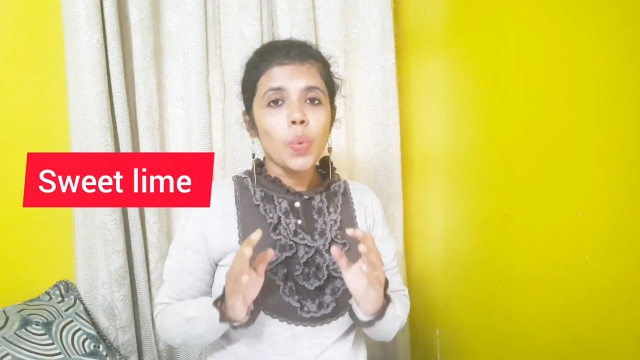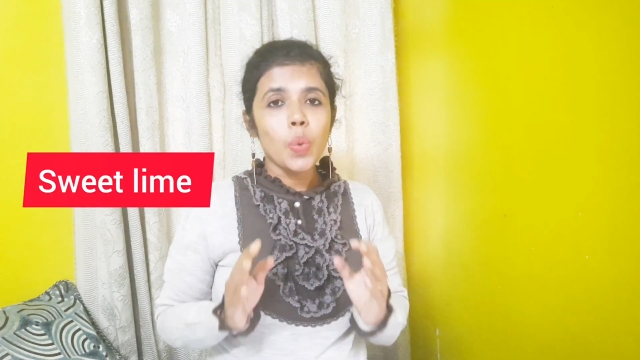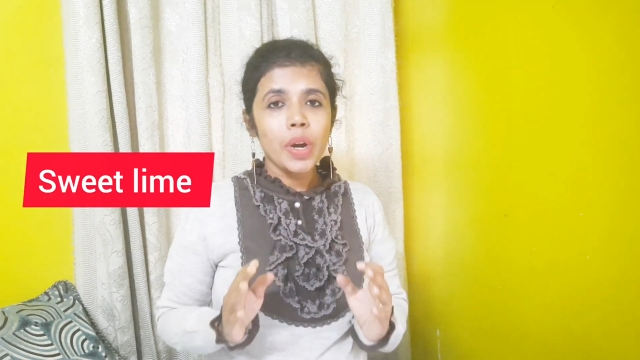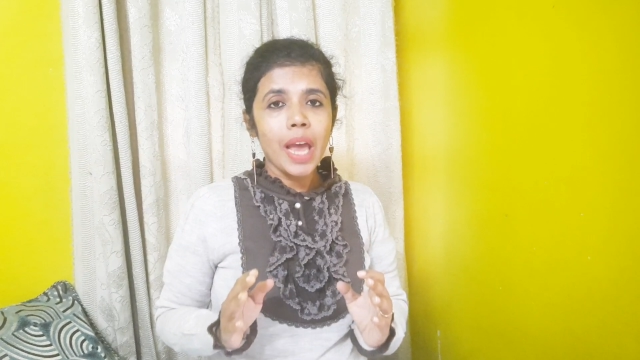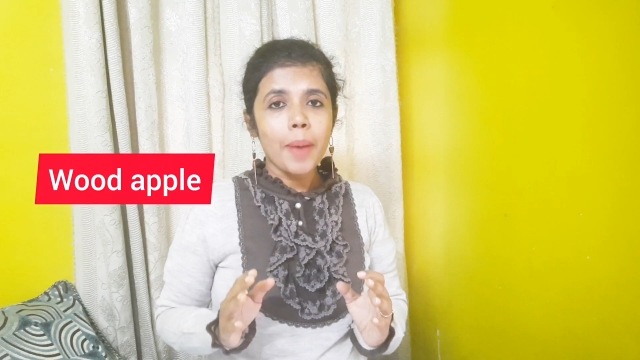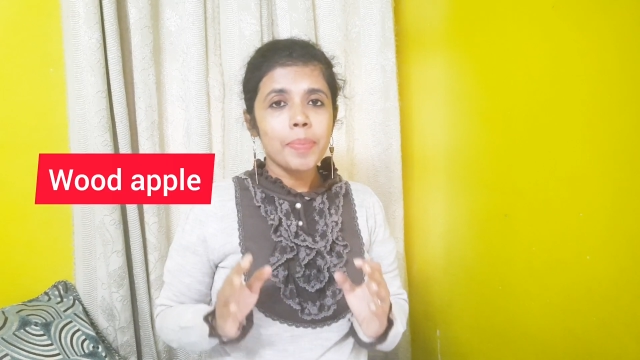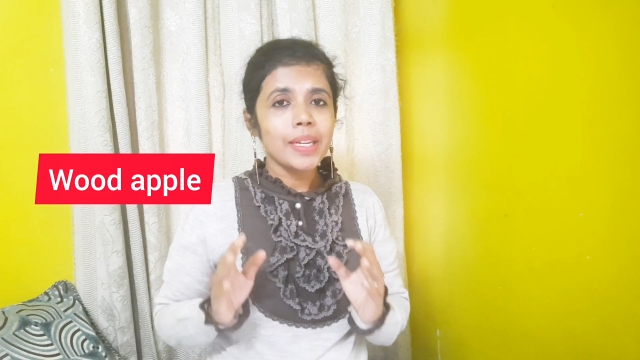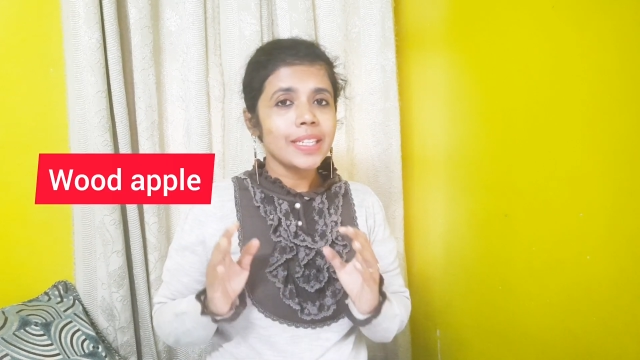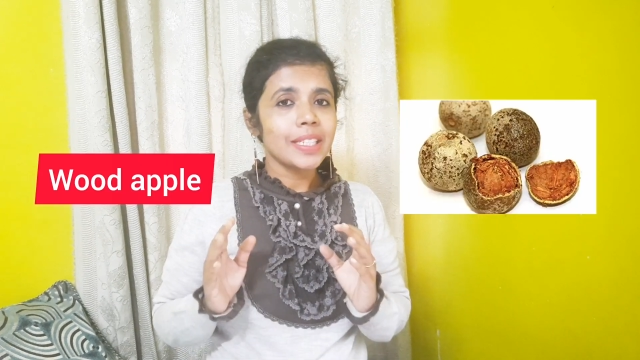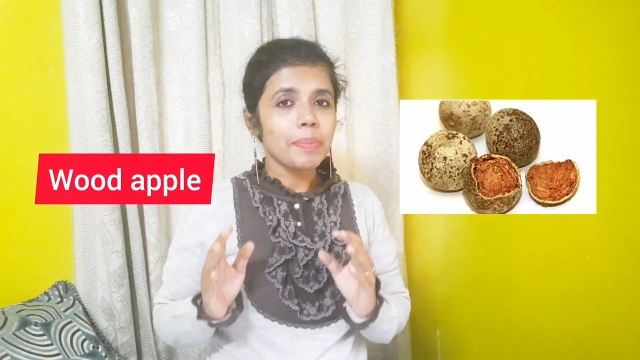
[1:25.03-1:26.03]
wood apple
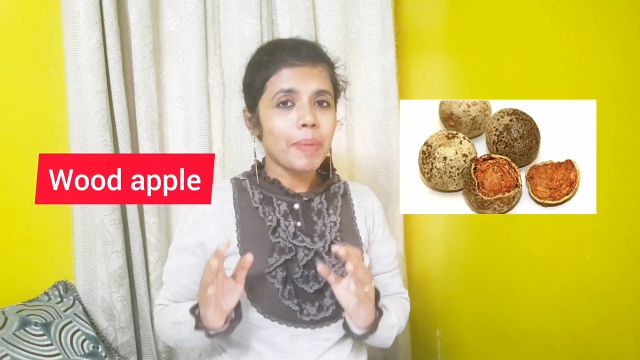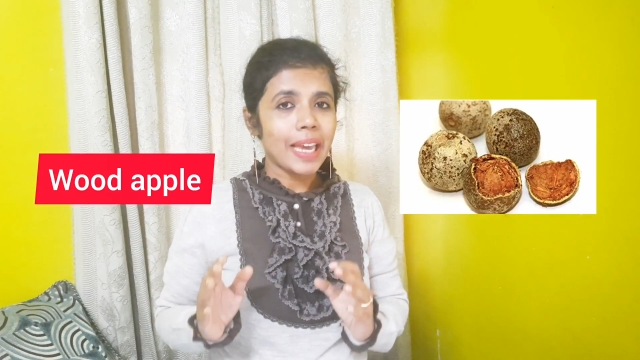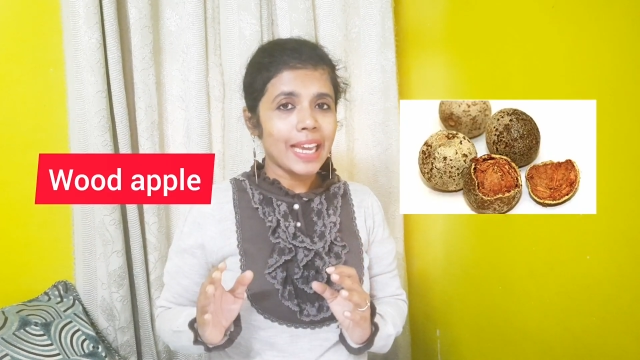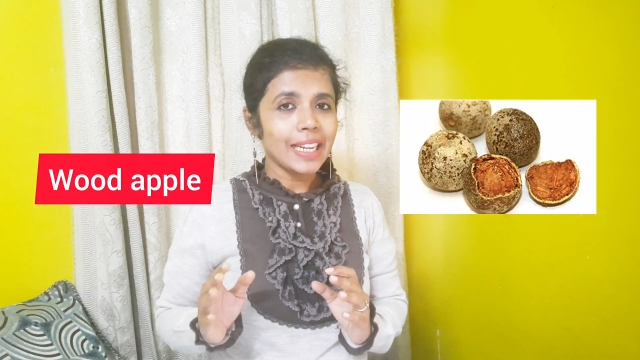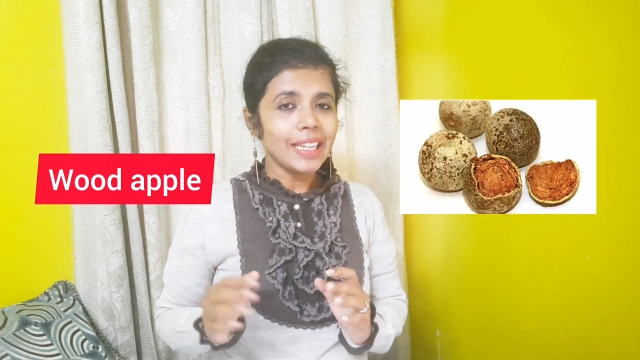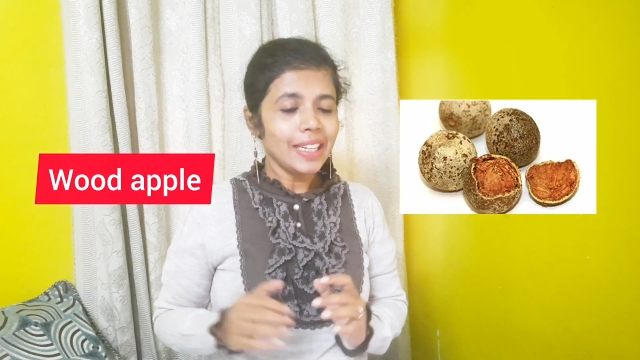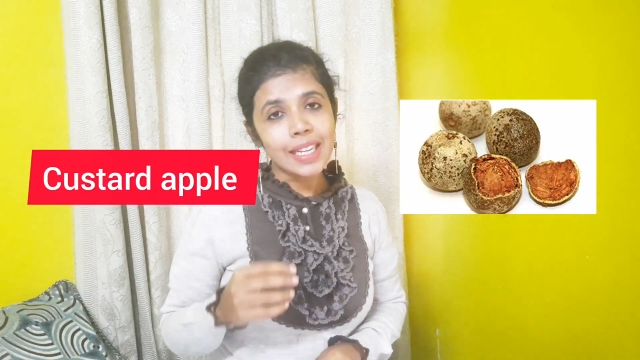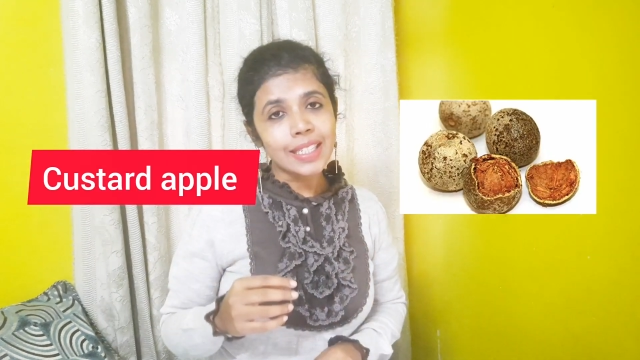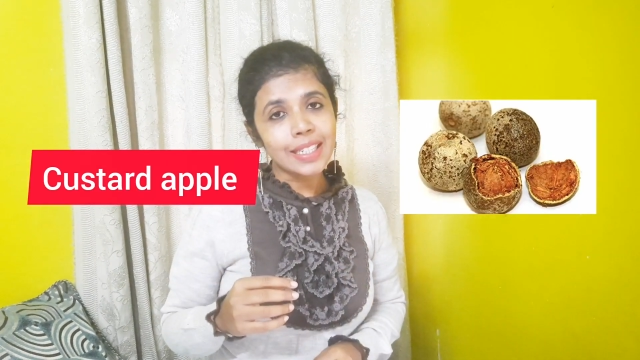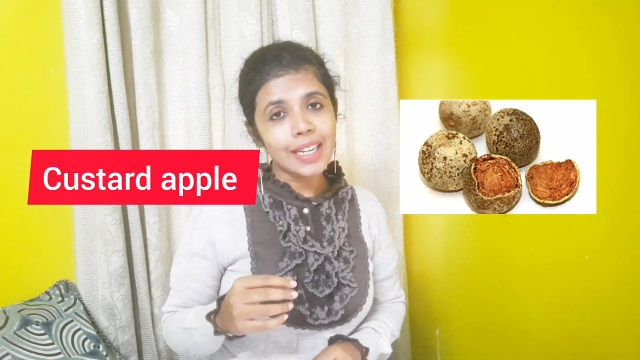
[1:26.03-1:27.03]
is bale,
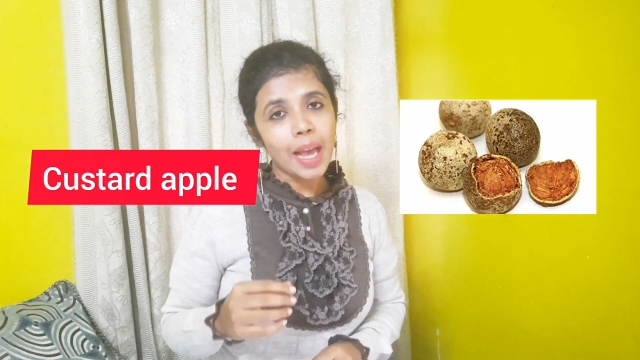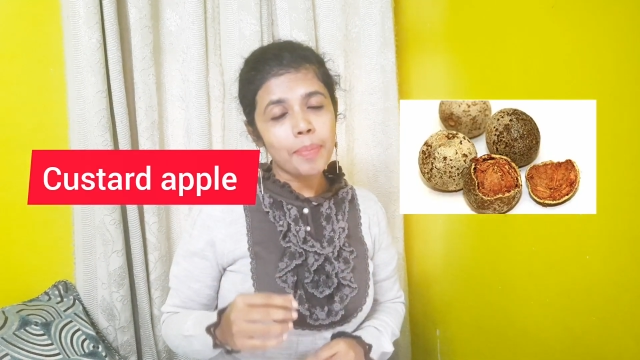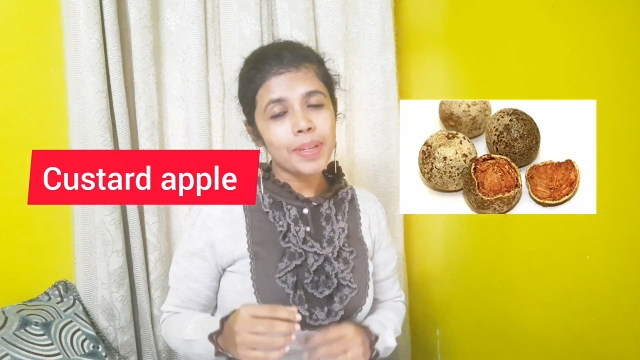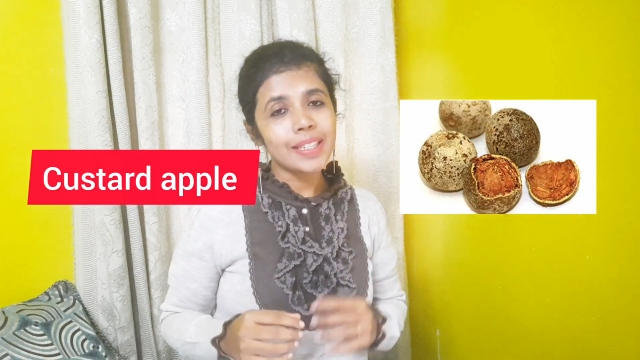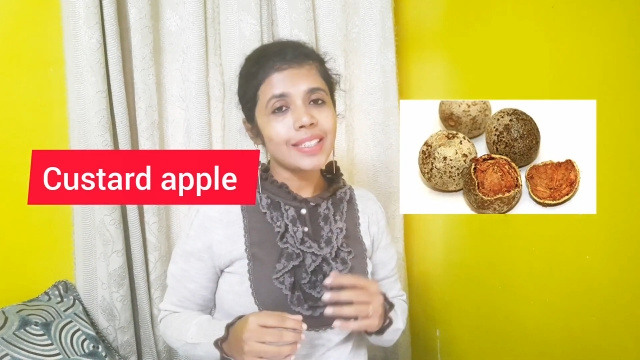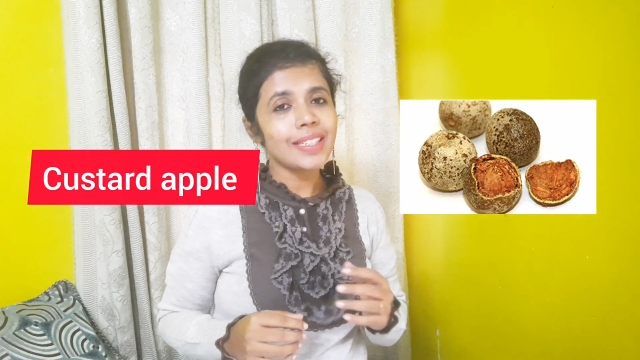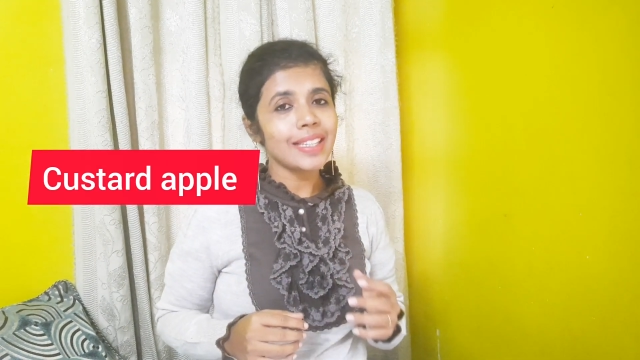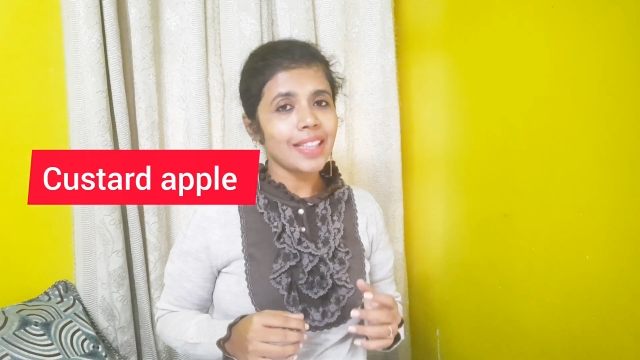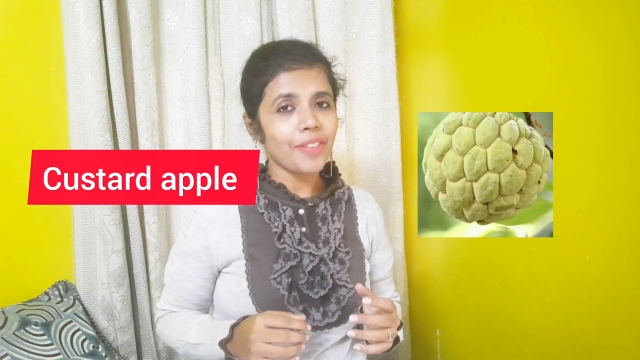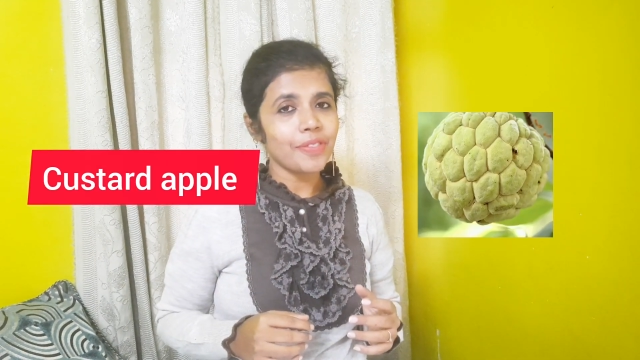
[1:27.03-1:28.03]
custard apple is
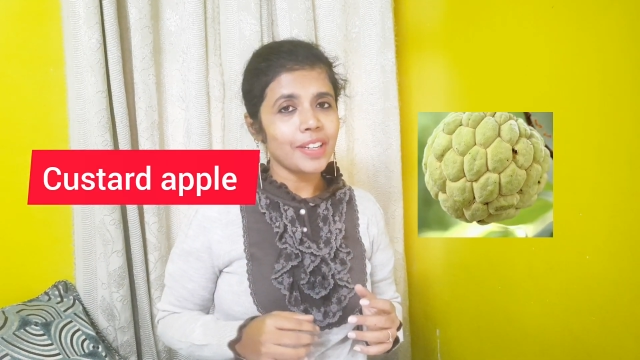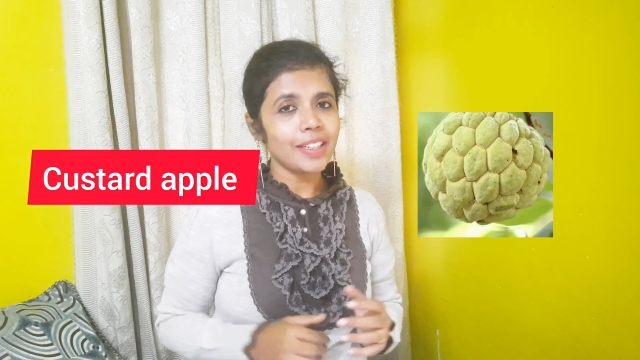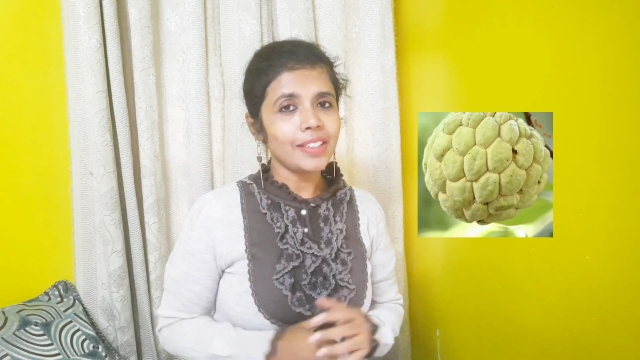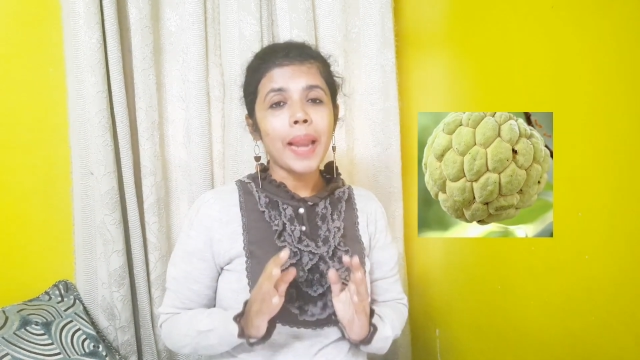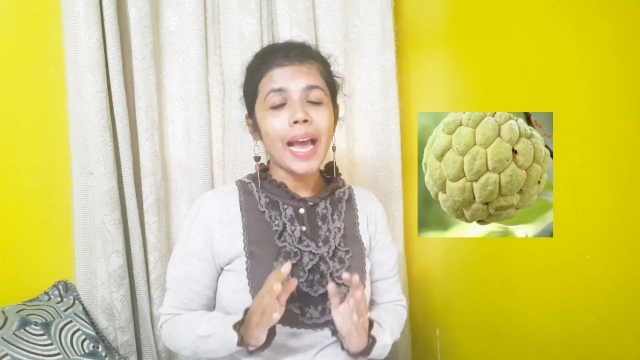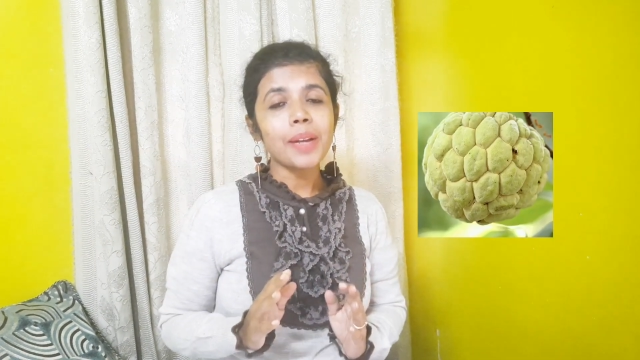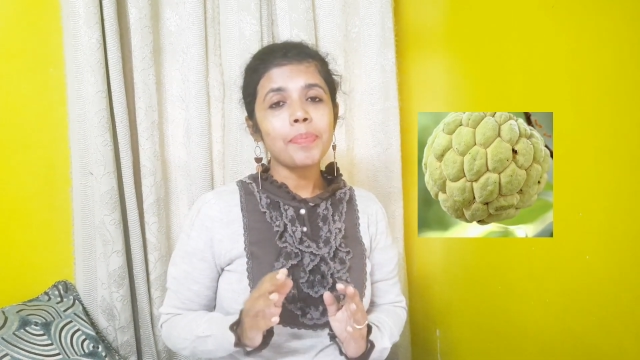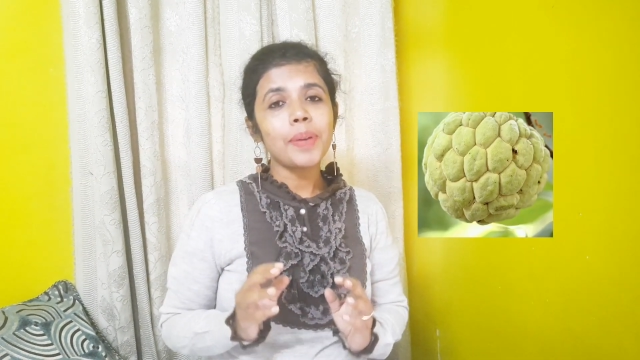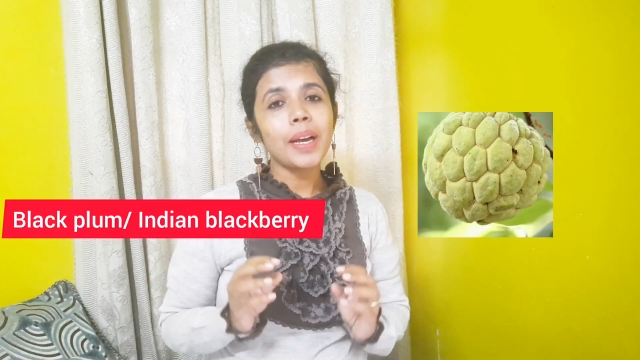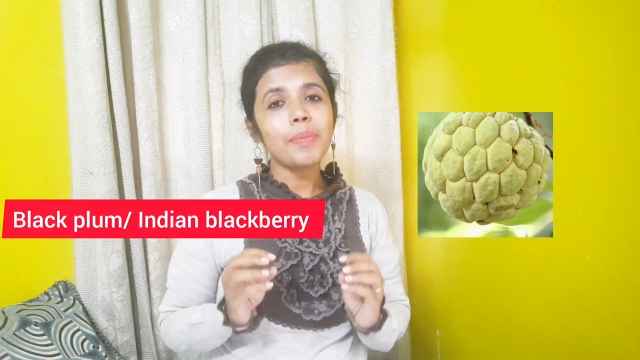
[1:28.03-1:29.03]
sitafal,
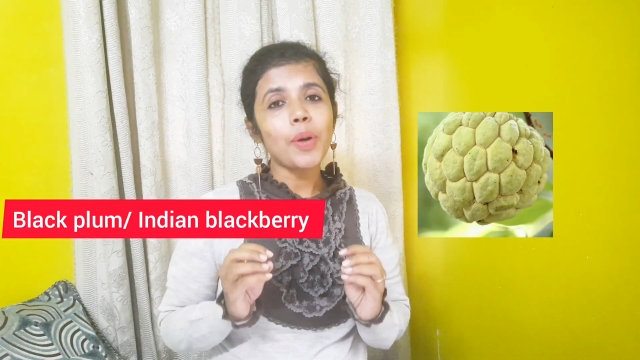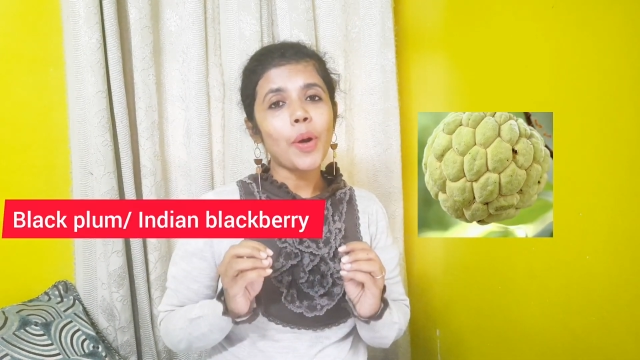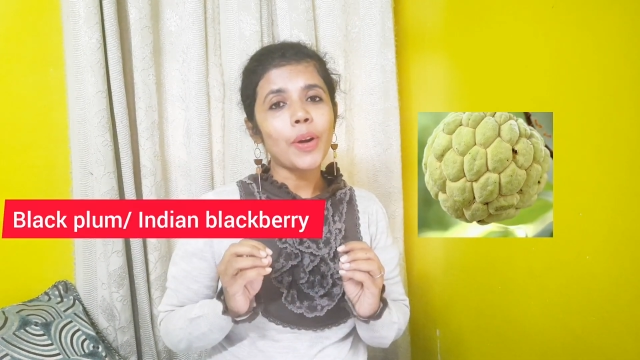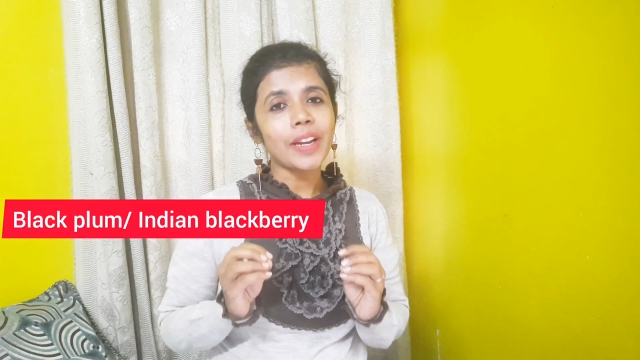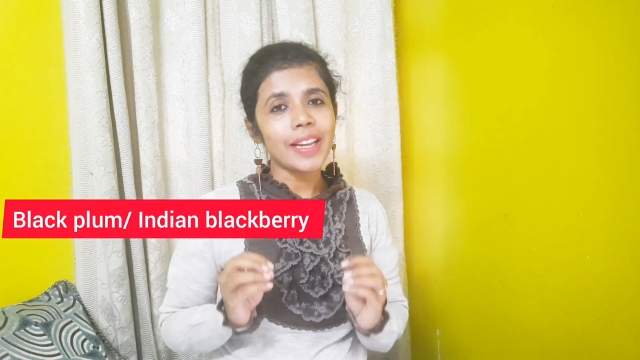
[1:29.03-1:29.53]
black plum or